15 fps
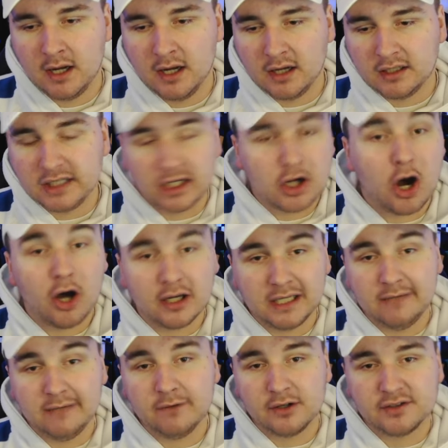you can't
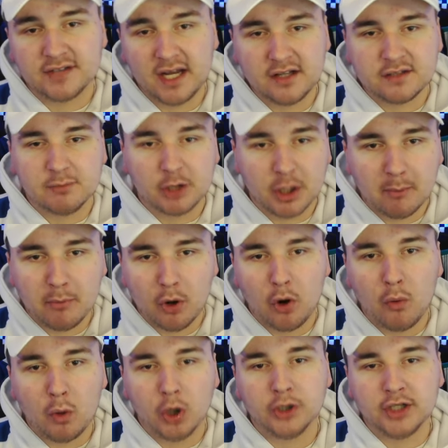live on sentiment, and Paul
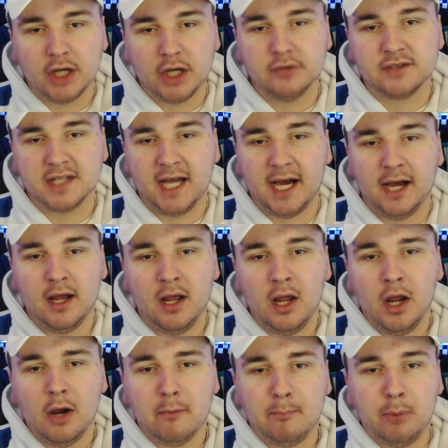Warne knows that.
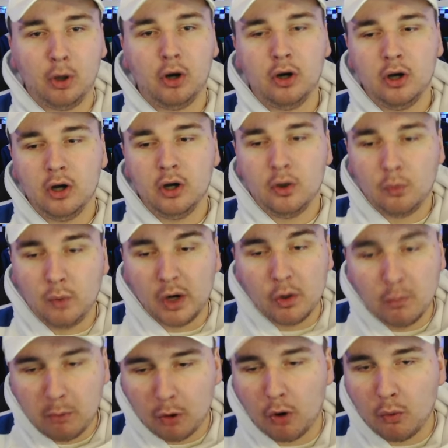But will
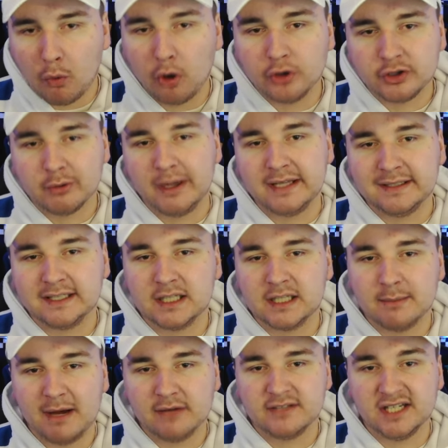Paul Warne do anything
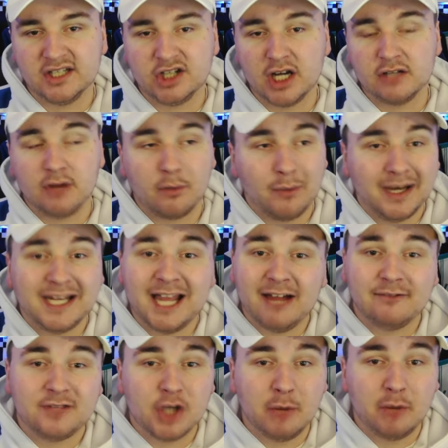about it in January? Will he
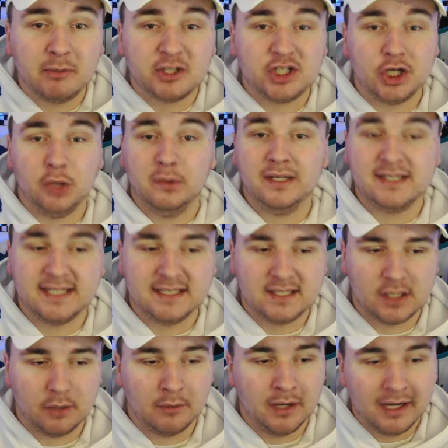have the opportunity
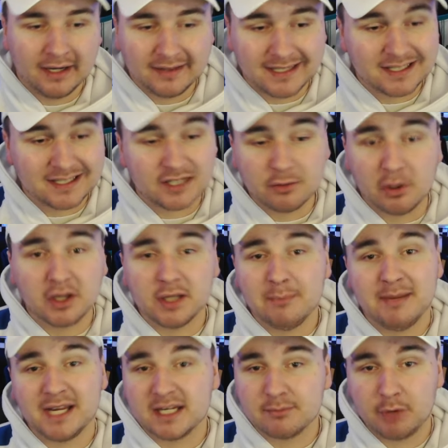to? This is one of the
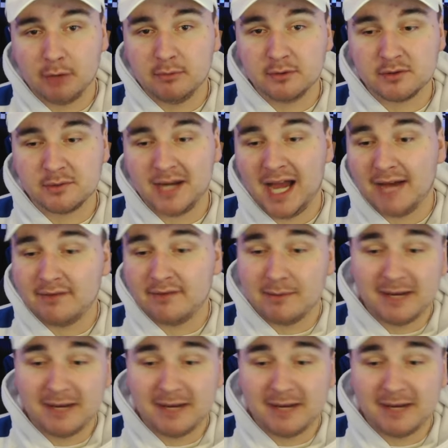biggest problems we have. I made